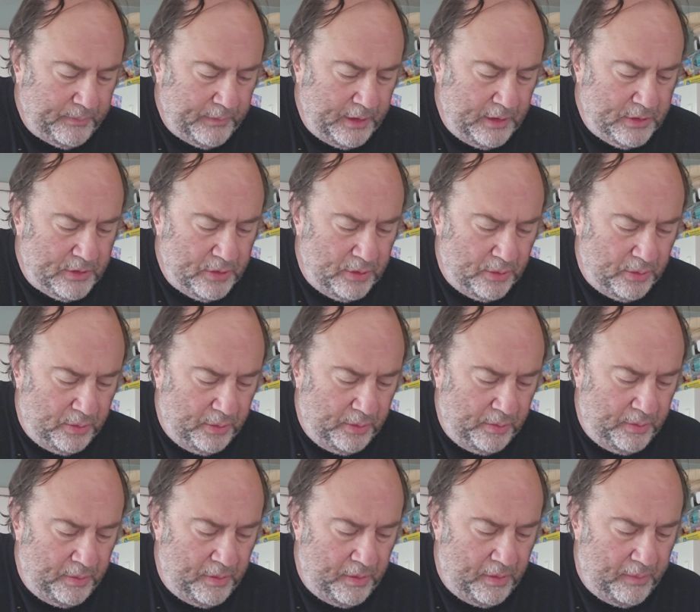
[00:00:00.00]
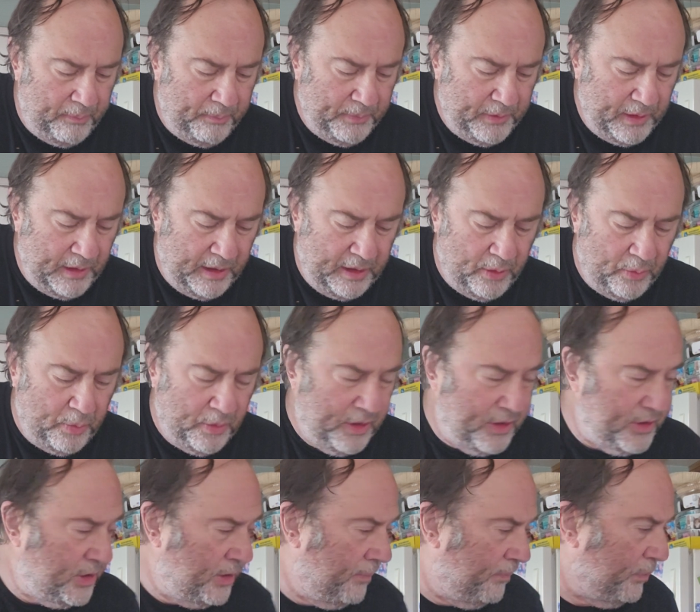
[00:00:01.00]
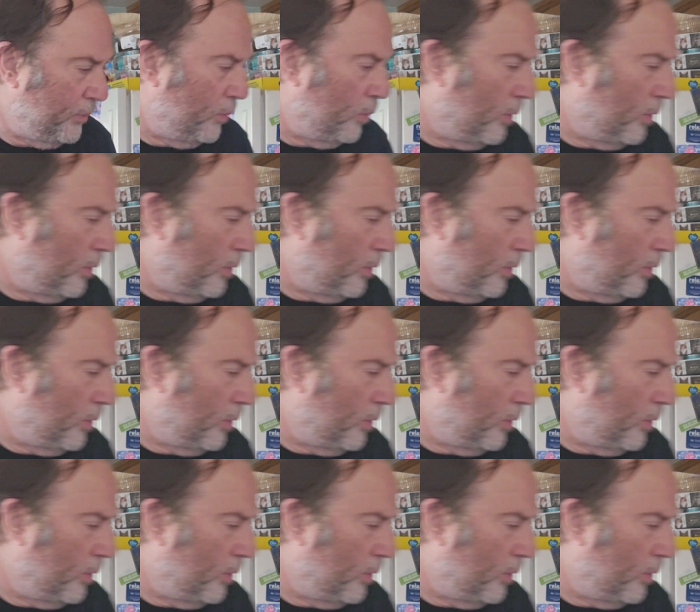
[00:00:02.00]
So I didn't realize we're